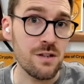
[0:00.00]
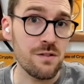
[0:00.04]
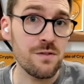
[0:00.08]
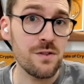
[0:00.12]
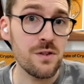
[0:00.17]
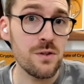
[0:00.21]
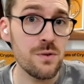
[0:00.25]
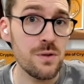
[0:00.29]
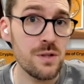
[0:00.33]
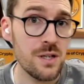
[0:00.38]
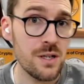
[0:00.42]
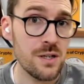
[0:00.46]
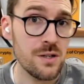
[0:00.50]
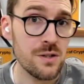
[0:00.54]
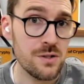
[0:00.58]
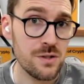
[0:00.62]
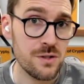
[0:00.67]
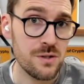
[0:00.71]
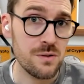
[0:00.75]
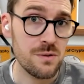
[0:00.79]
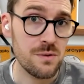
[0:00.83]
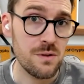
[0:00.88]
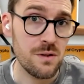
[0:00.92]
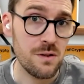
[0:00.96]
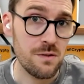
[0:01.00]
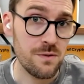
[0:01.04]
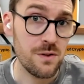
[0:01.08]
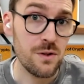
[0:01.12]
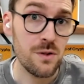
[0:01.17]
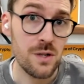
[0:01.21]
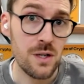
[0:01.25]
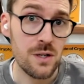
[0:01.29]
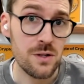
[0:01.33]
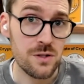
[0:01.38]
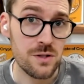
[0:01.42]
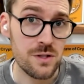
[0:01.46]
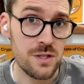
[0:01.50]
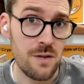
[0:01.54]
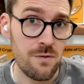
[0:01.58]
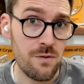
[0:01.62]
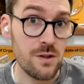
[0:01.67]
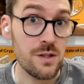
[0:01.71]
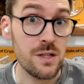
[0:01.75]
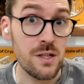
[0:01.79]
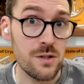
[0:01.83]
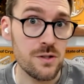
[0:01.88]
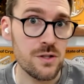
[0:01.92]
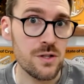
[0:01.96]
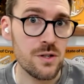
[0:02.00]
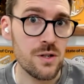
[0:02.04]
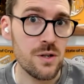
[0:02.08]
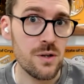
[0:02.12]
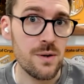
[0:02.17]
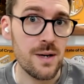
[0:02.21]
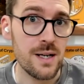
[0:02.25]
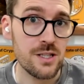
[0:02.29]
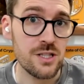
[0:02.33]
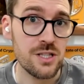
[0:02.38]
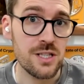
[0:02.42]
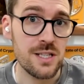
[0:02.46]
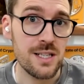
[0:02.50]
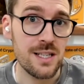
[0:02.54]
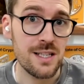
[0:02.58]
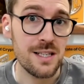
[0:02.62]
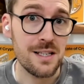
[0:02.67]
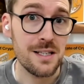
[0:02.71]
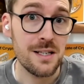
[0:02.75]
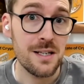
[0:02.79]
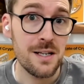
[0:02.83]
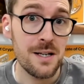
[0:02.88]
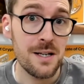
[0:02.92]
several years ago, actually,